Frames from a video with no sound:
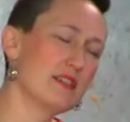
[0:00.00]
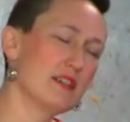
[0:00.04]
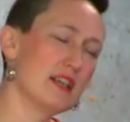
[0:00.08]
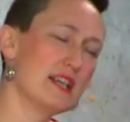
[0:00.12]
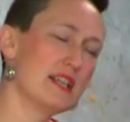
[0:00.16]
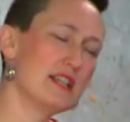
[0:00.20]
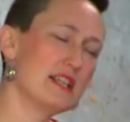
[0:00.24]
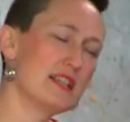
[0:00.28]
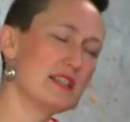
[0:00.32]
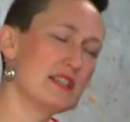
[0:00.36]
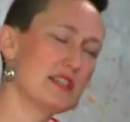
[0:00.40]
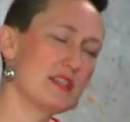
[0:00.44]

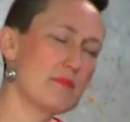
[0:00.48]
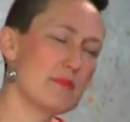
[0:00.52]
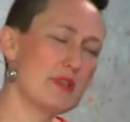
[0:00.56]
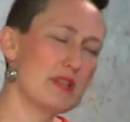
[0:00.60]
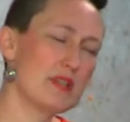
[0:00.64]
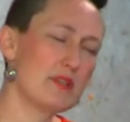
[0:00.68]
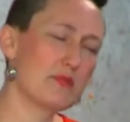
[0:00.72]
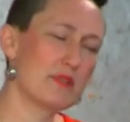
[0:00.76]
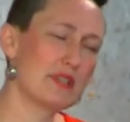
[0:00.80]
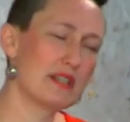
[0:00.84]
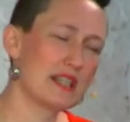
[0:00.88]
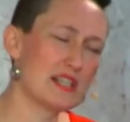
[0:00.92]

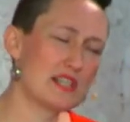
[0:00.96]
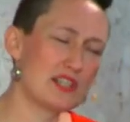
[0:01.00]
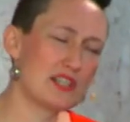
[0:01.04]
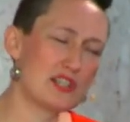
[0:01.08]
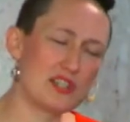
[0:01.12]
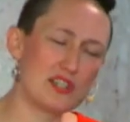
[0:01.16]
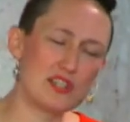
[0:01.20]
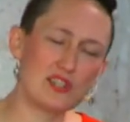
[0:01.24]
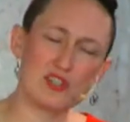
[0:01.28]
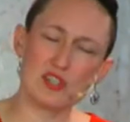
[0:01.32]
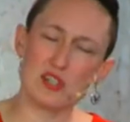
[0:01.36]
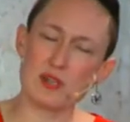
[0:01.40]
intimate
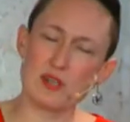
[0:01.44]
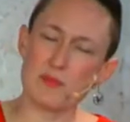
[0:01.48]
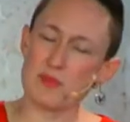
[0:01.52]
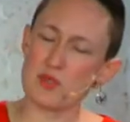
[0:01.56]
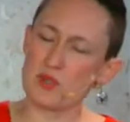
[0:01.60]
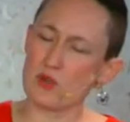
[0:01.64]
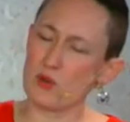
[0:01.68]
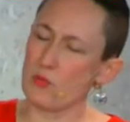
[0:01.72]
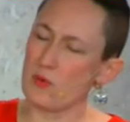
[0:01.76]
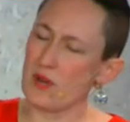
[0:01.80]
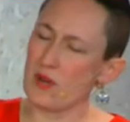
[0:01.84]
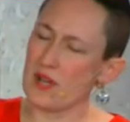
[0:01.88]
relationships
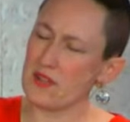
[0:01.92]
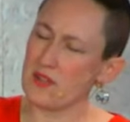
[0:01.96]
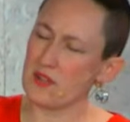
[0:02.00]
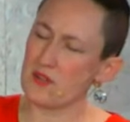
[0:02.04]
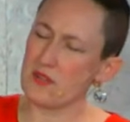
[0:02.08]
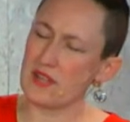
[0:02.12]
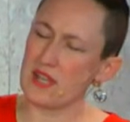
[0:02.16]
or whether